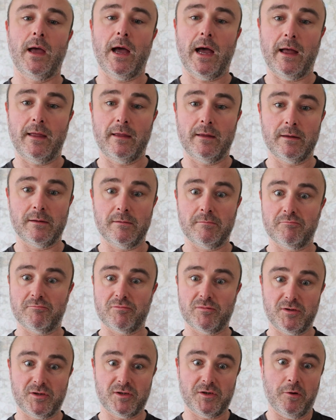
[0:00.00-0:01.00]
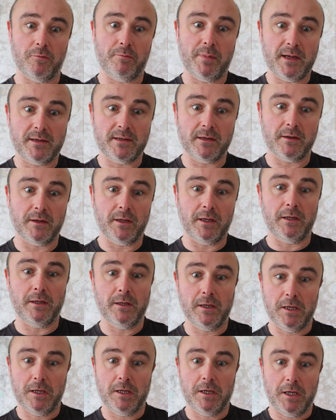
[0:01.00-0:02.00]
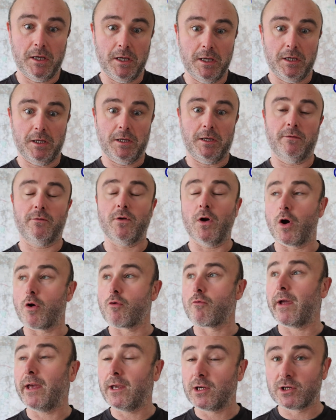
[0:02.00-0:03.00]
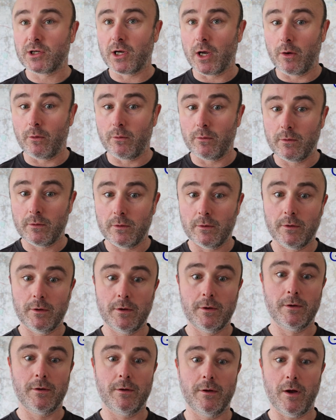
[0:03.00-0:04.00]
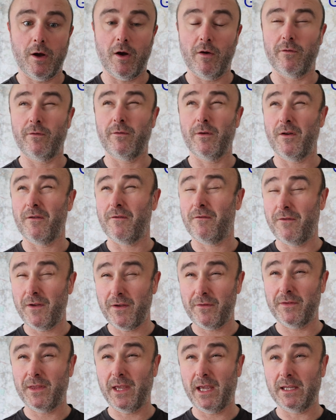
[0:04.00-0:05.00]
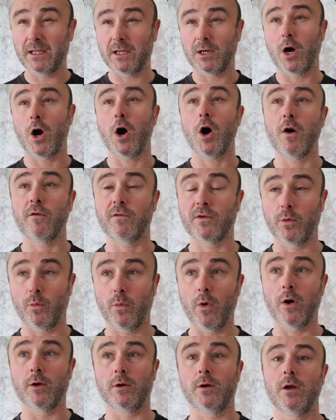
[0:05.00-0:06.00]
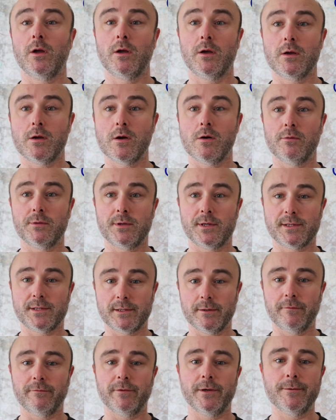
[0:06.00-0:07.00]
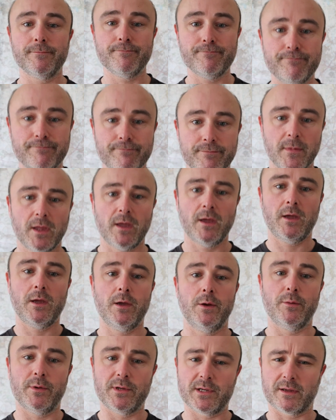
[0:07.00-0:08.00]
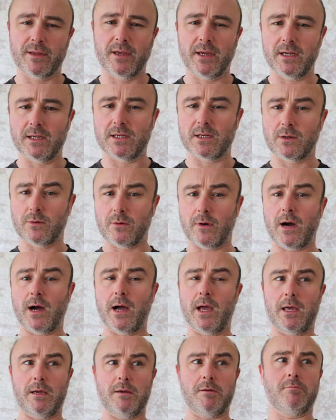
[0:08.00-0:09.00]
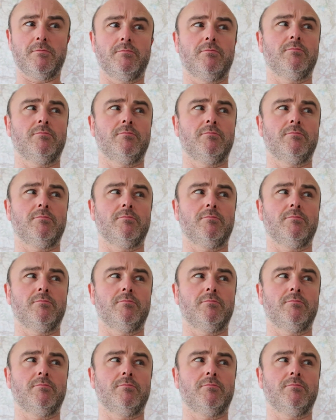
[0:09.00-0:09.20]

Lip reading: And so basically you've got a ratio of 15.5 to 1 gold to silver, which I think is quite